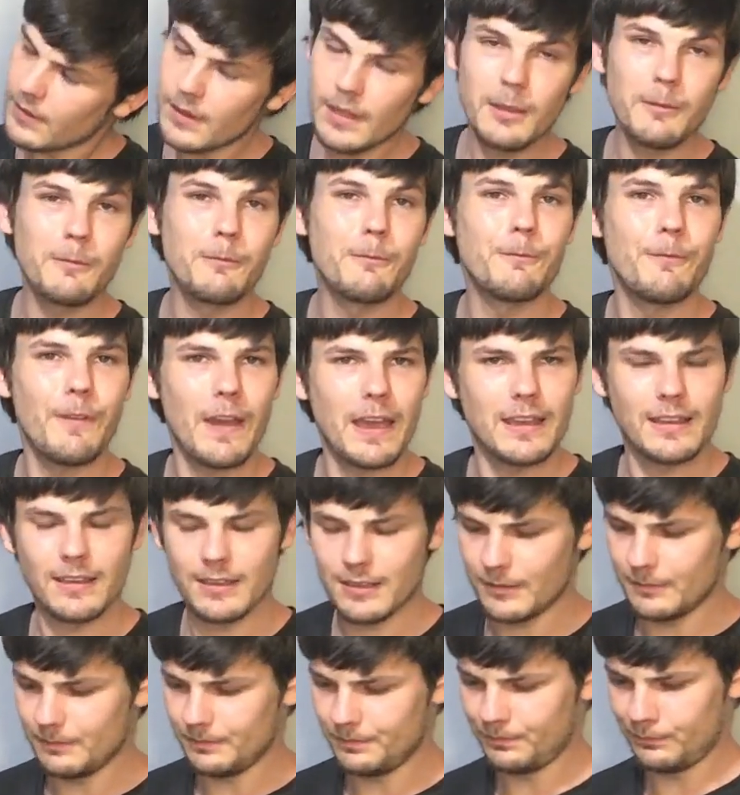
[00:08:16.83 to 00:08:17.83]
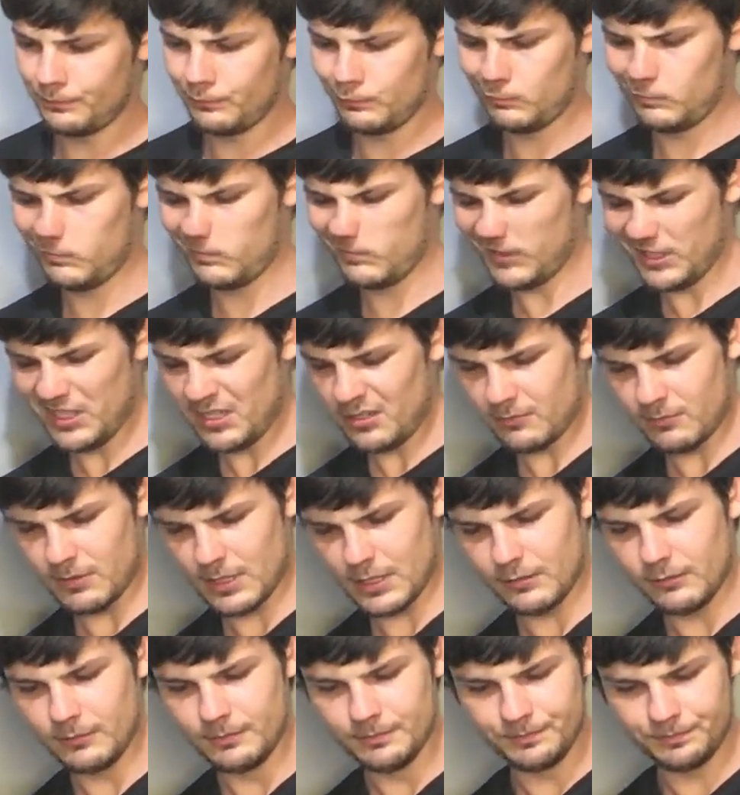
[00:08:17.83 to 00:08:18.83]
they're fake. They're not
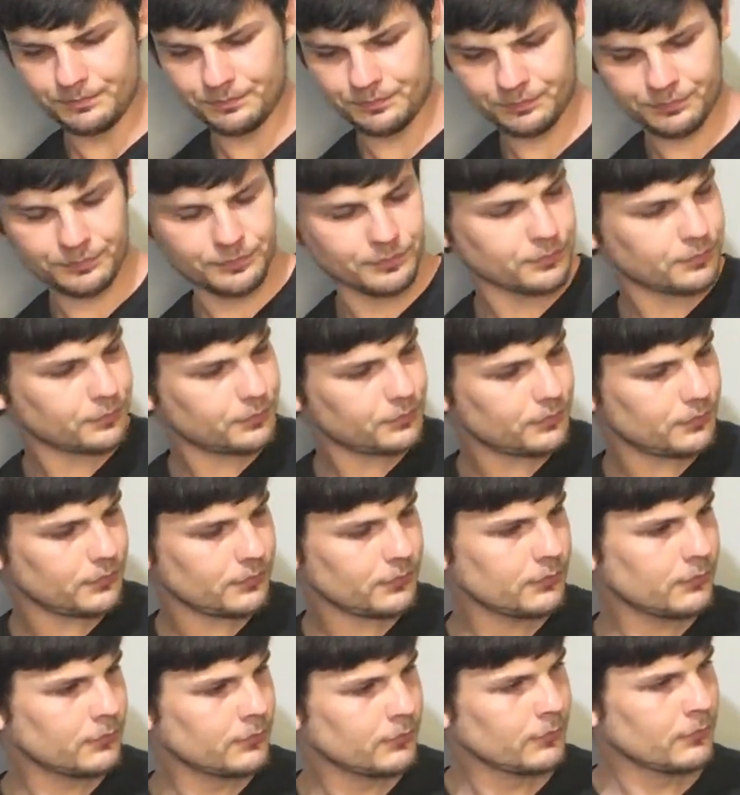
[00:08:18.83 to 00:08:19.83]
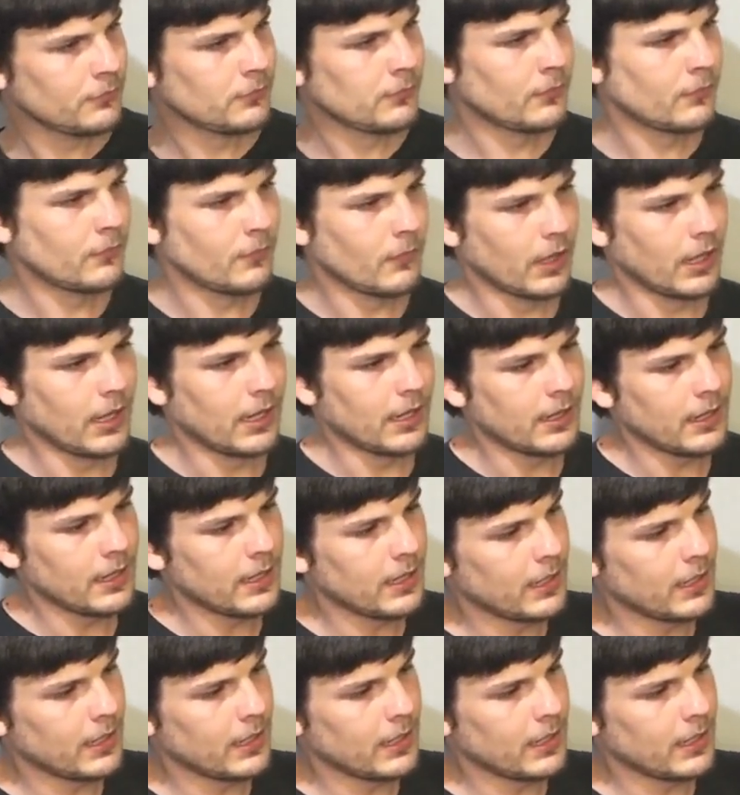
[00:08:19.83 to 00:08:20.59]
real. Where